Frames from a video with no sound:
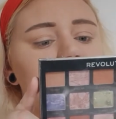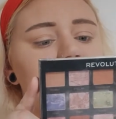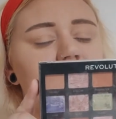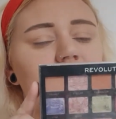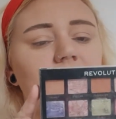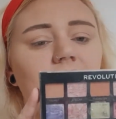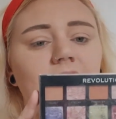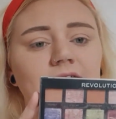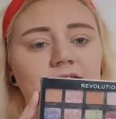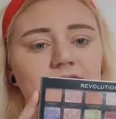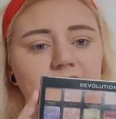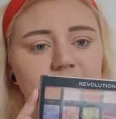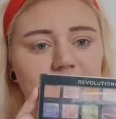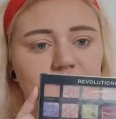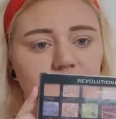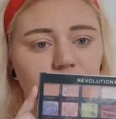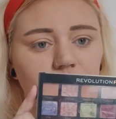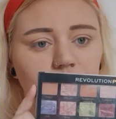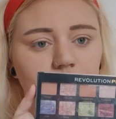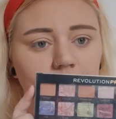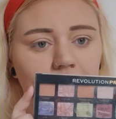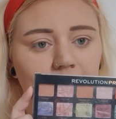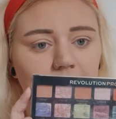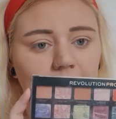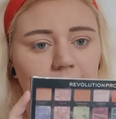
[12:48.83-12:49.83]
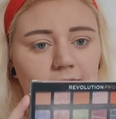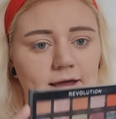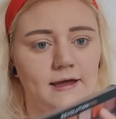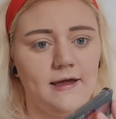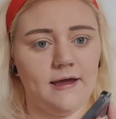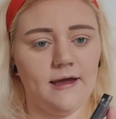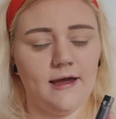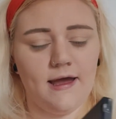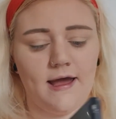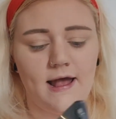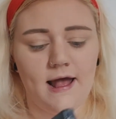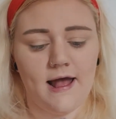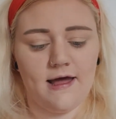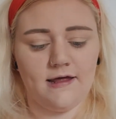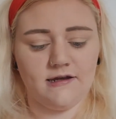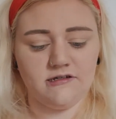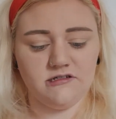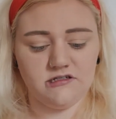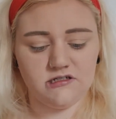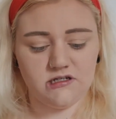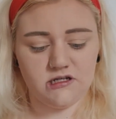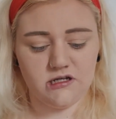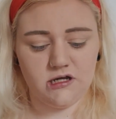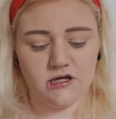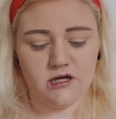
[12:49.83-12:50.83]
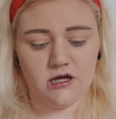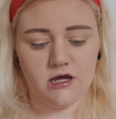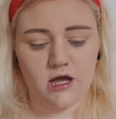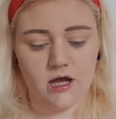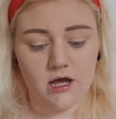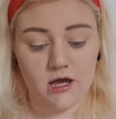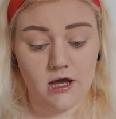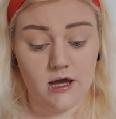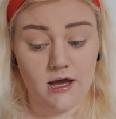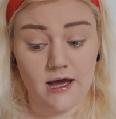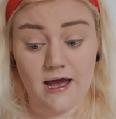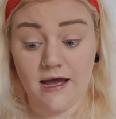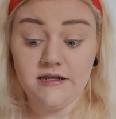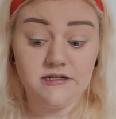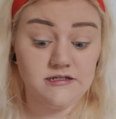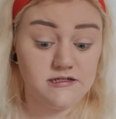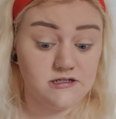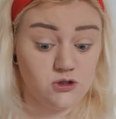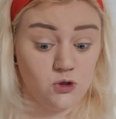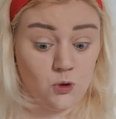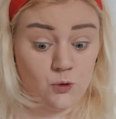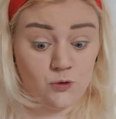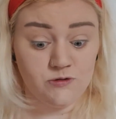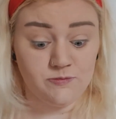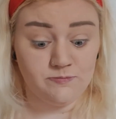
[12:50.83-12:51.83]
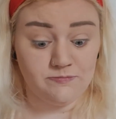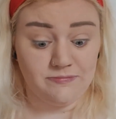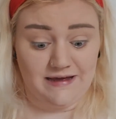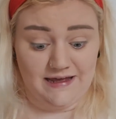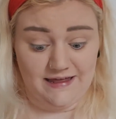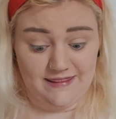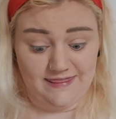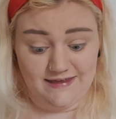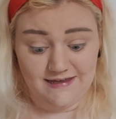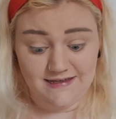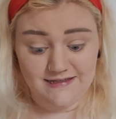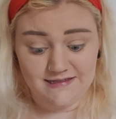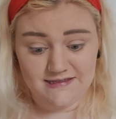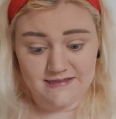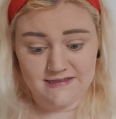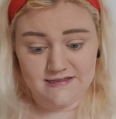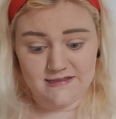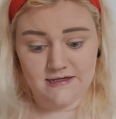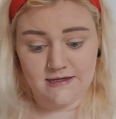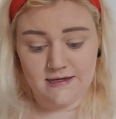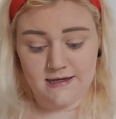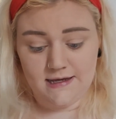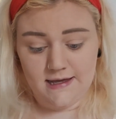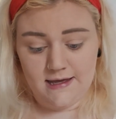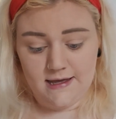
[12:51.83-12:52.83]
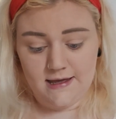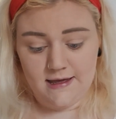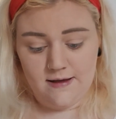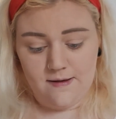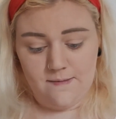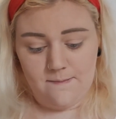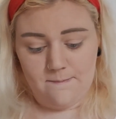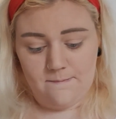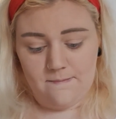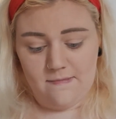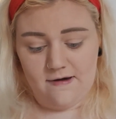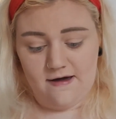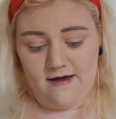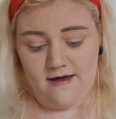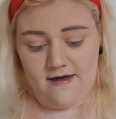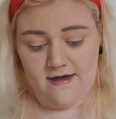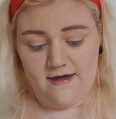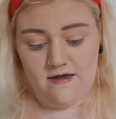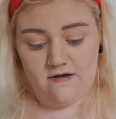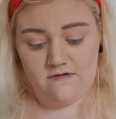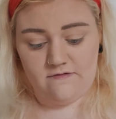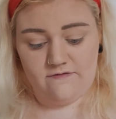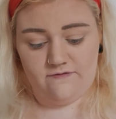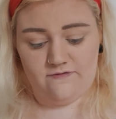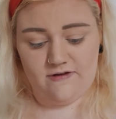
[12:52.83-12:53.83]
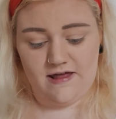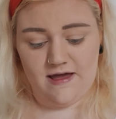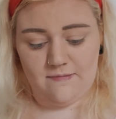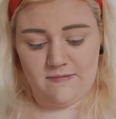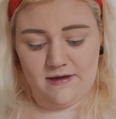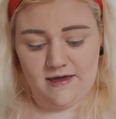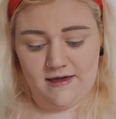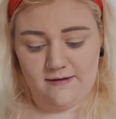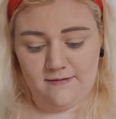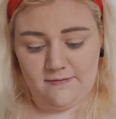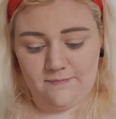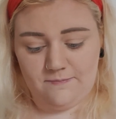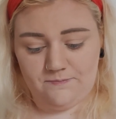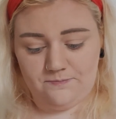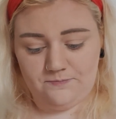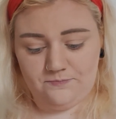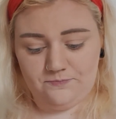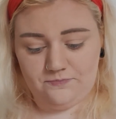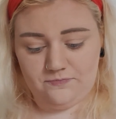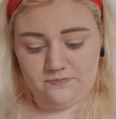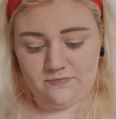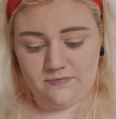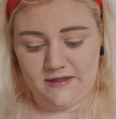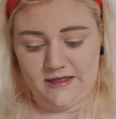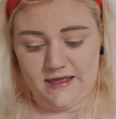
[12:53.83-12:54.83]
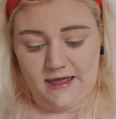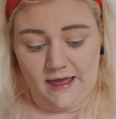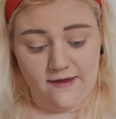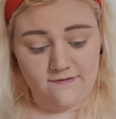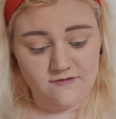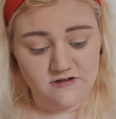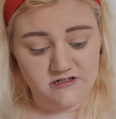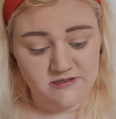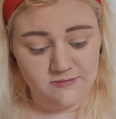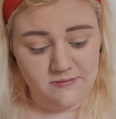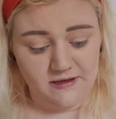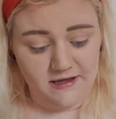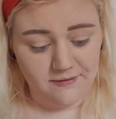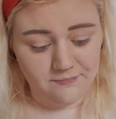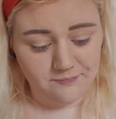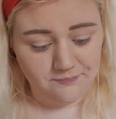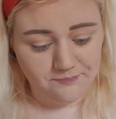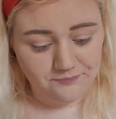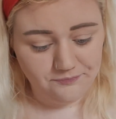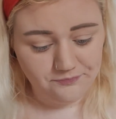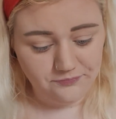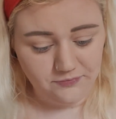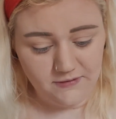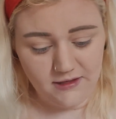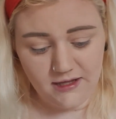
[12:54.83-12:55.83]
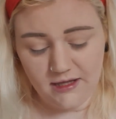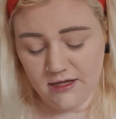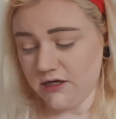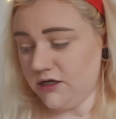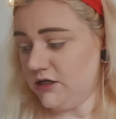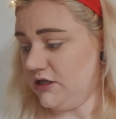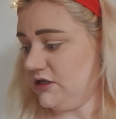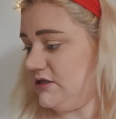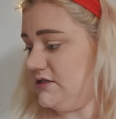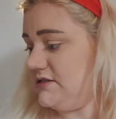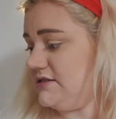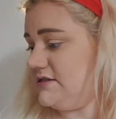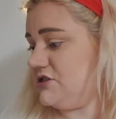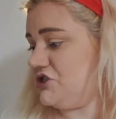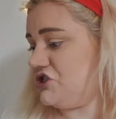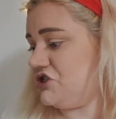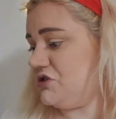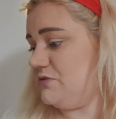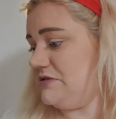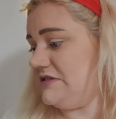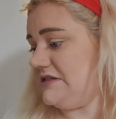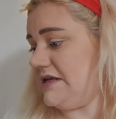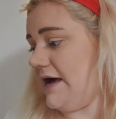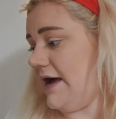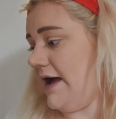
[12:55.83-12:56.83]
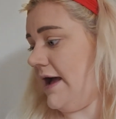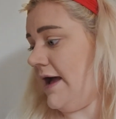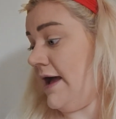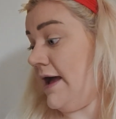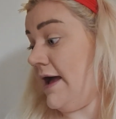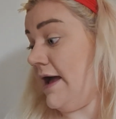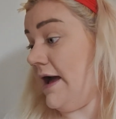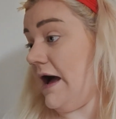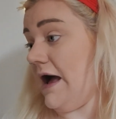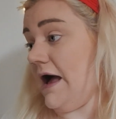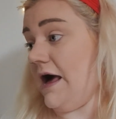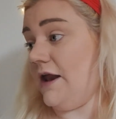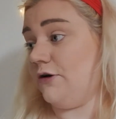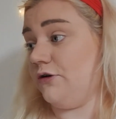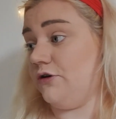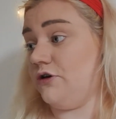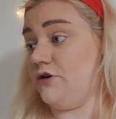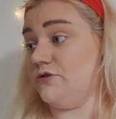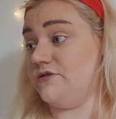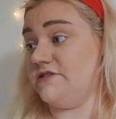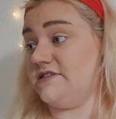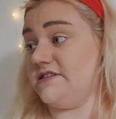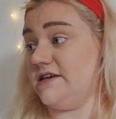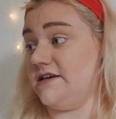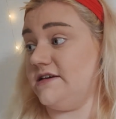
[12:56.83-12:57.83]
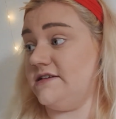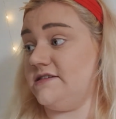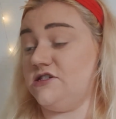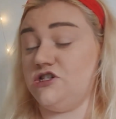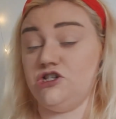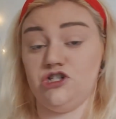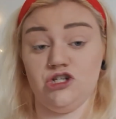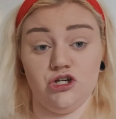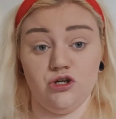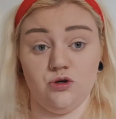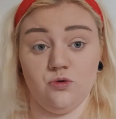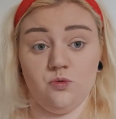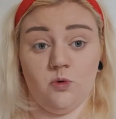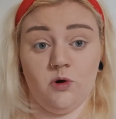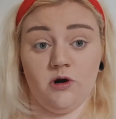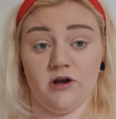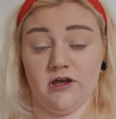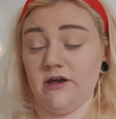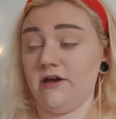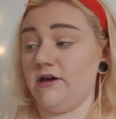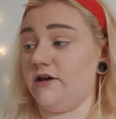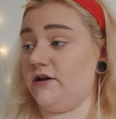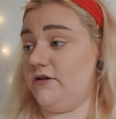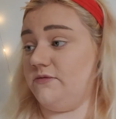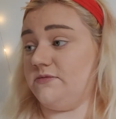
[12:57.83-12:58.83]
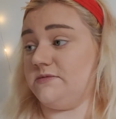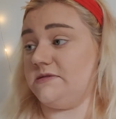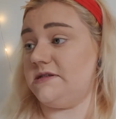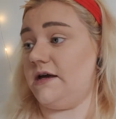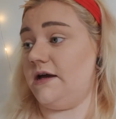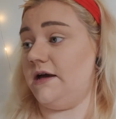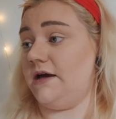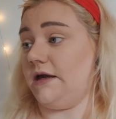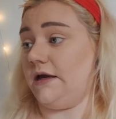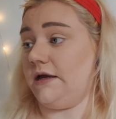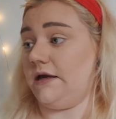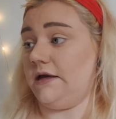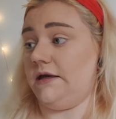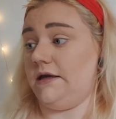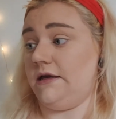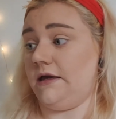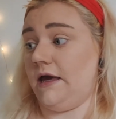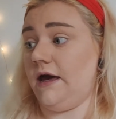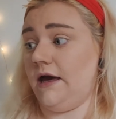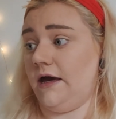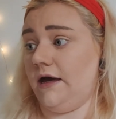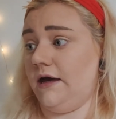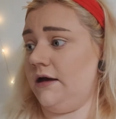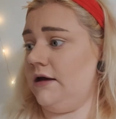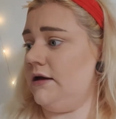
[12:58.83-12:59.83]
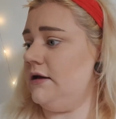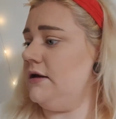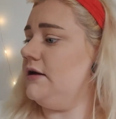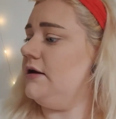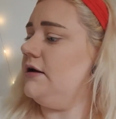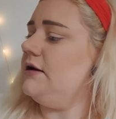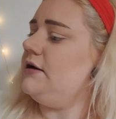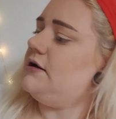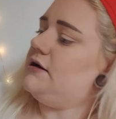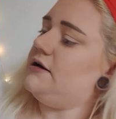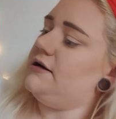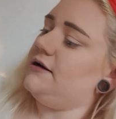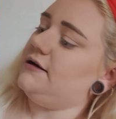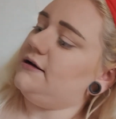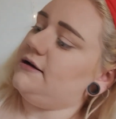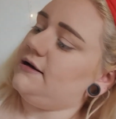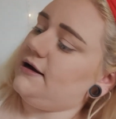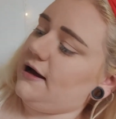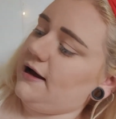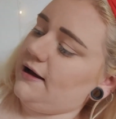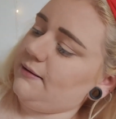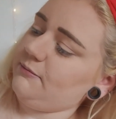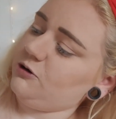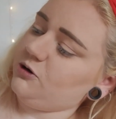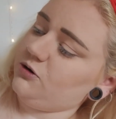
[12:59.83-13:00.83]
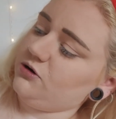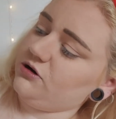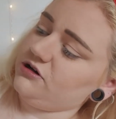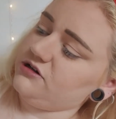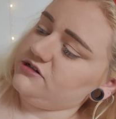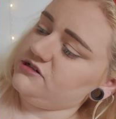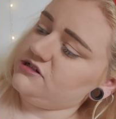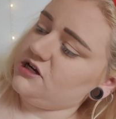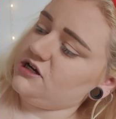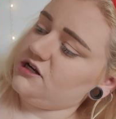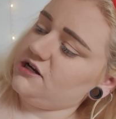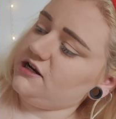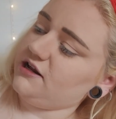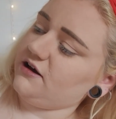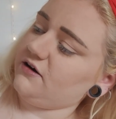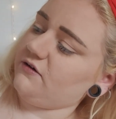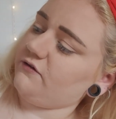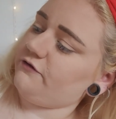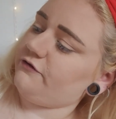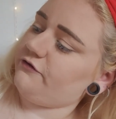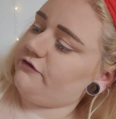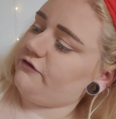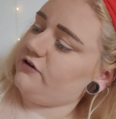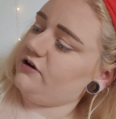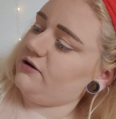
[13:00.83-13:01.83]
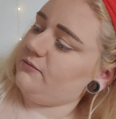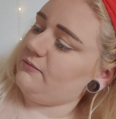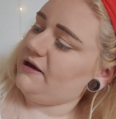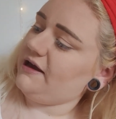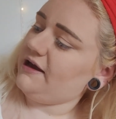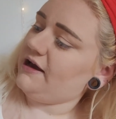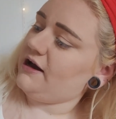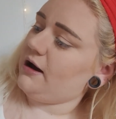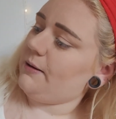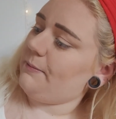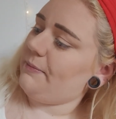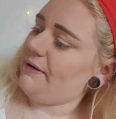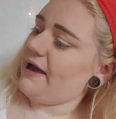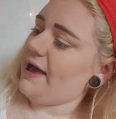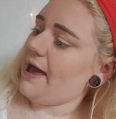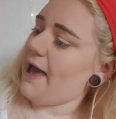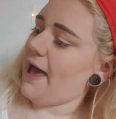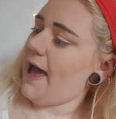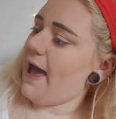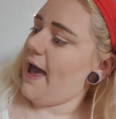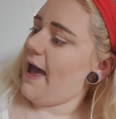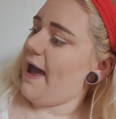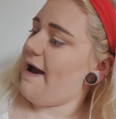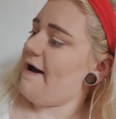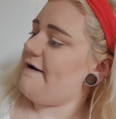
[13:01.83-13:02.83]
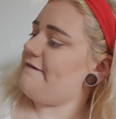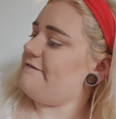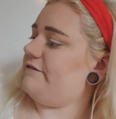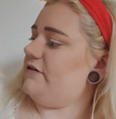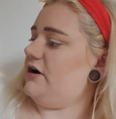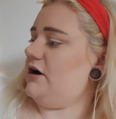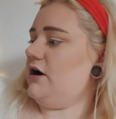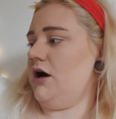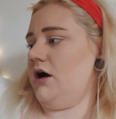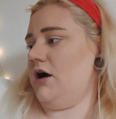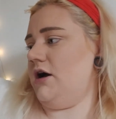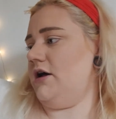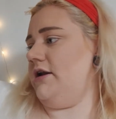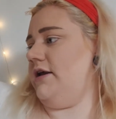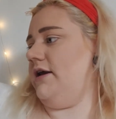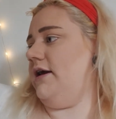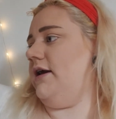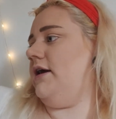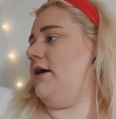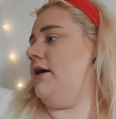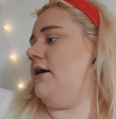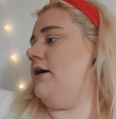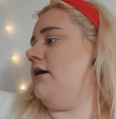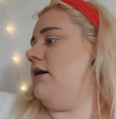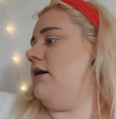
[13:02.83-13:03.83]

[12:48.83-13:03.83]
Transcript: Celestial palette, and I did not buy this. My flatmate gave it to me because she was like, hey, I don't use this, do you want it? And I was like, yeah, I'm not gonna turn down free makeup ever, honey.